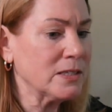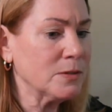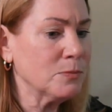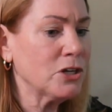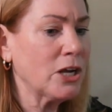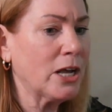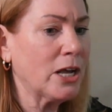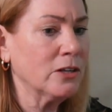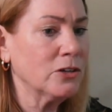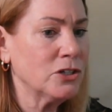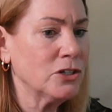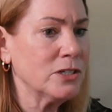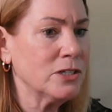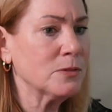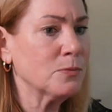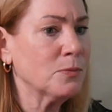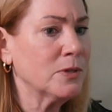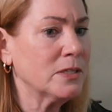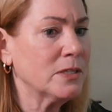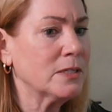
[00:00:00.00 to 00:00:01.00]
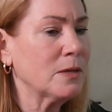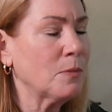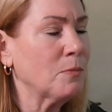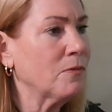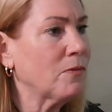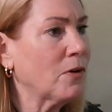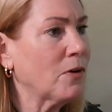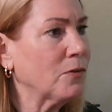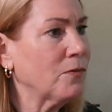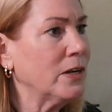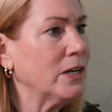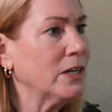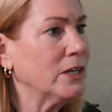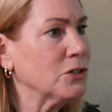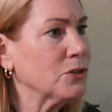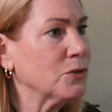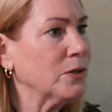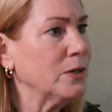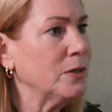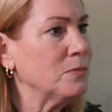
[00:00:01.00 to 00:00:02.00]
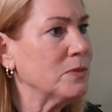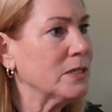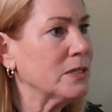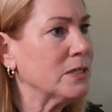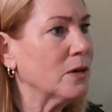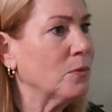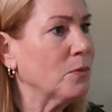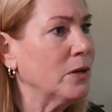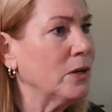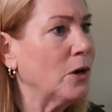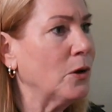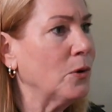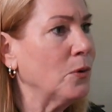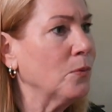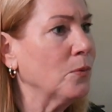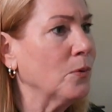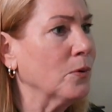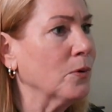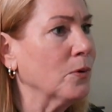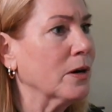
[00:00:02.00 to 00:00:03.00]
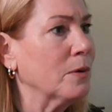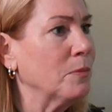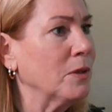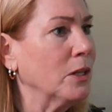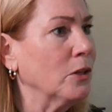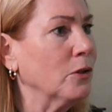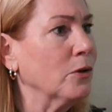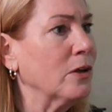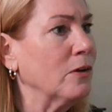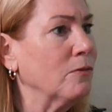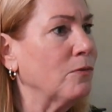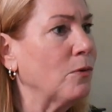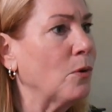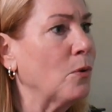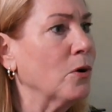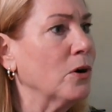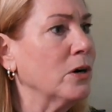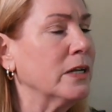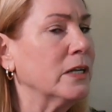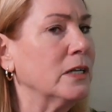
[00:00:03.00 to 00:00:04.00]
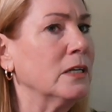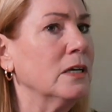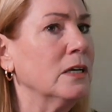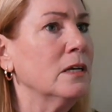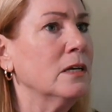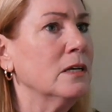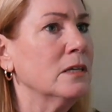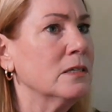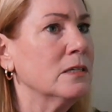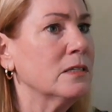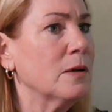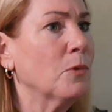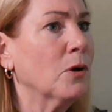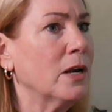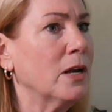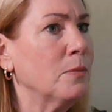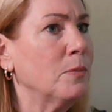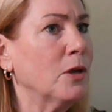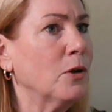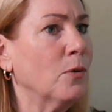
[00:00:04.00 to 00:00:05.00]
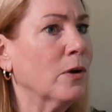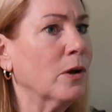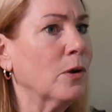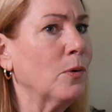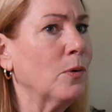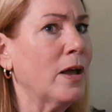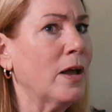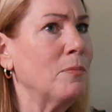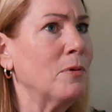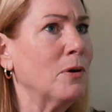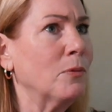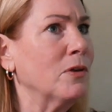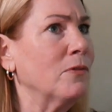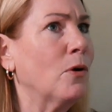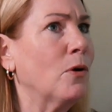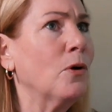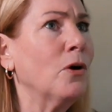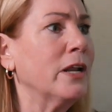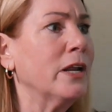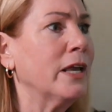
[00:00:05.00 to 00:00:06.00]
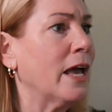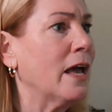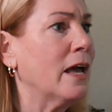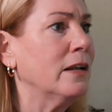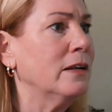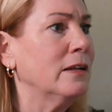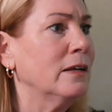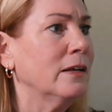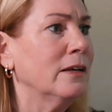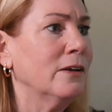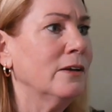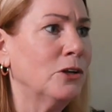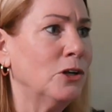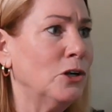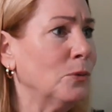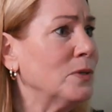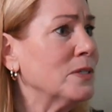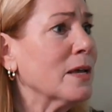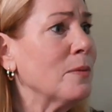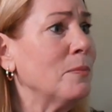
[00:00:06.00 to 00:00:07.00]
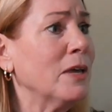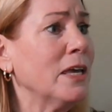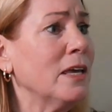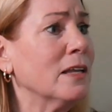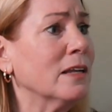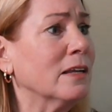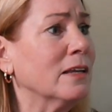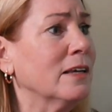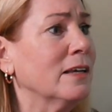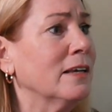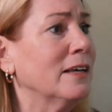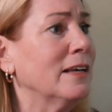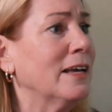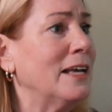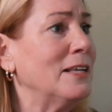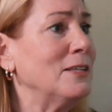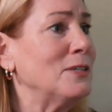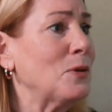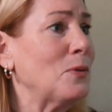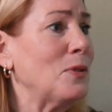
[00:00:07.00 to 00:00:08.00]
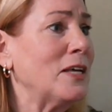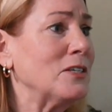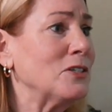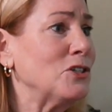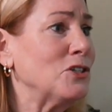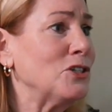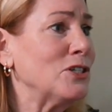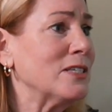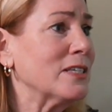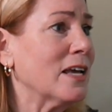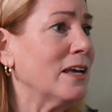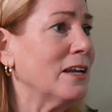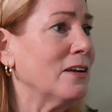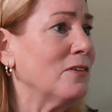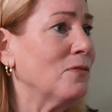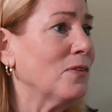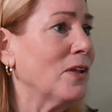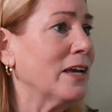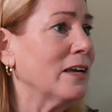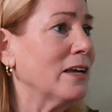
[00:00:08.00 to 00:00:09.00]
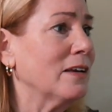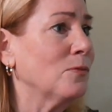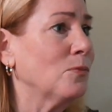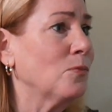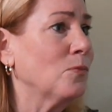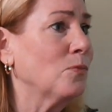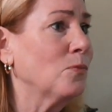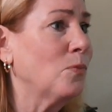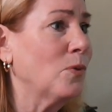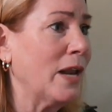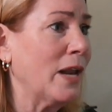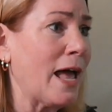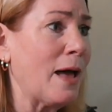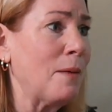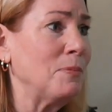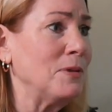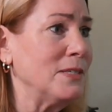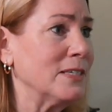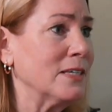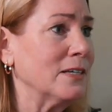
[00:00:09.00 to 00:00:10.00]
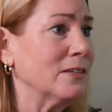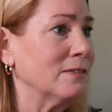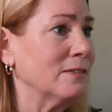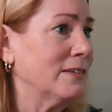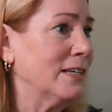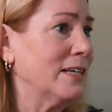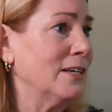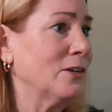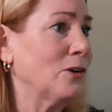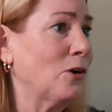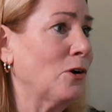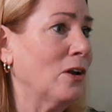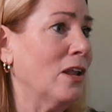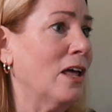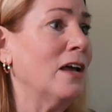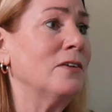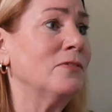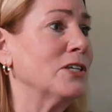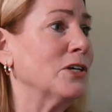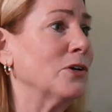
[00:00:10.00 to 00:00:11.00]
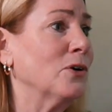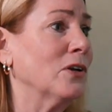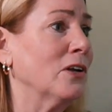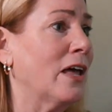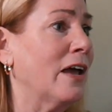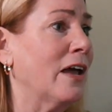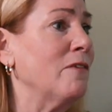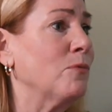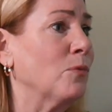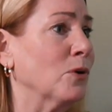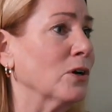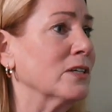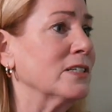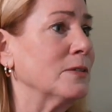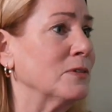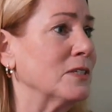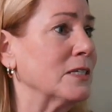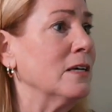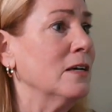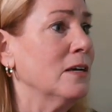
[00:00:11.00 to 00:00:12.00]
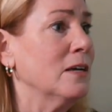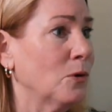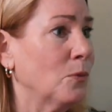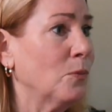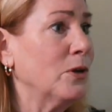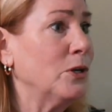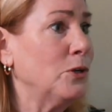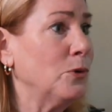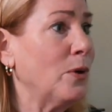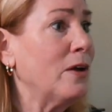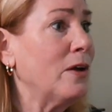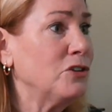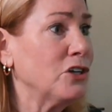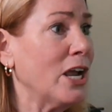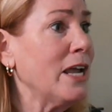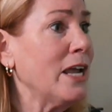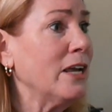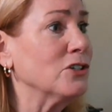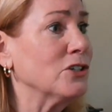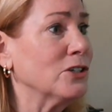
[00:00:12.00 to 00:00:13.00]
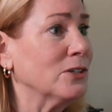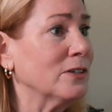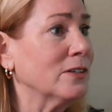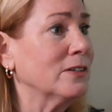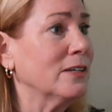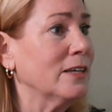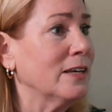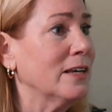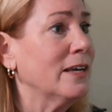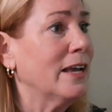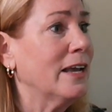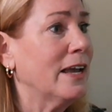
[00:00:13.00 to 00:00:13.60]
got some challenges with some of our funding streams that we know we're going to be looking forward, and some are going to be going away, but we've already had new ones coming in. And so that's just kind of like what happens in our lives here at LifeWorks is we do have change and